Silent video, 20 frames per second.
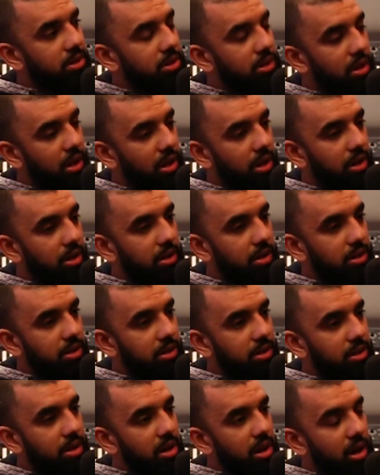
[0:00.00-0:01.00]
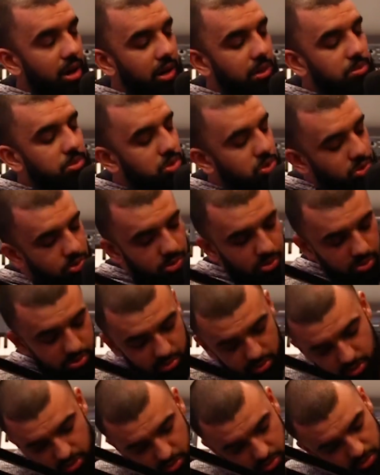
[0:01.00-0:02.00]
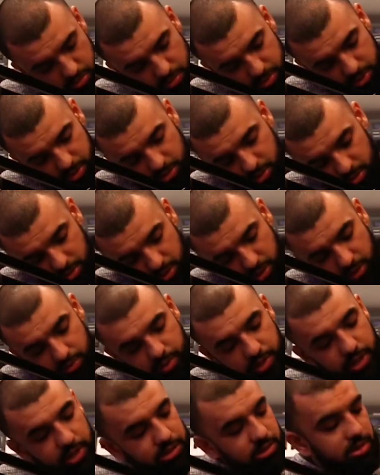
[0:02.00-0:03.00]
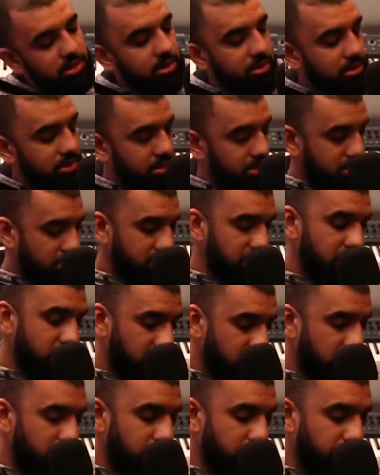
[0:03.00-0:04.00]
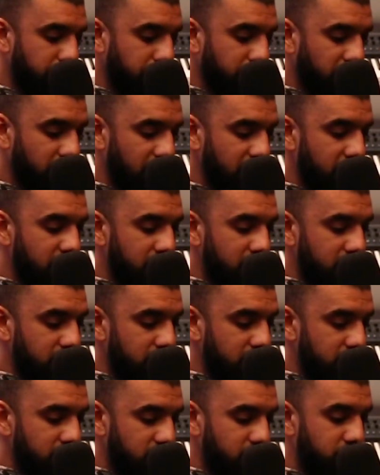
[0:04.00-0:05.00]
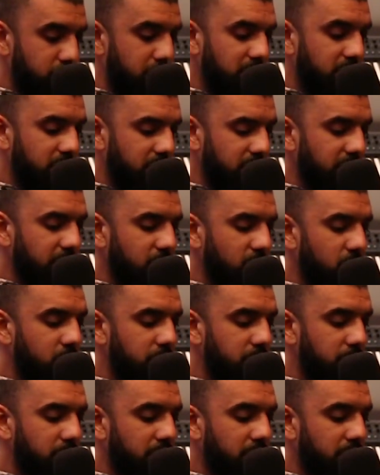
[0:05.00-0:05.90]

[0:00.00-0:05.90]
Like, and I'm sure, you know, my sister can relate to this. She was being clingy, holding my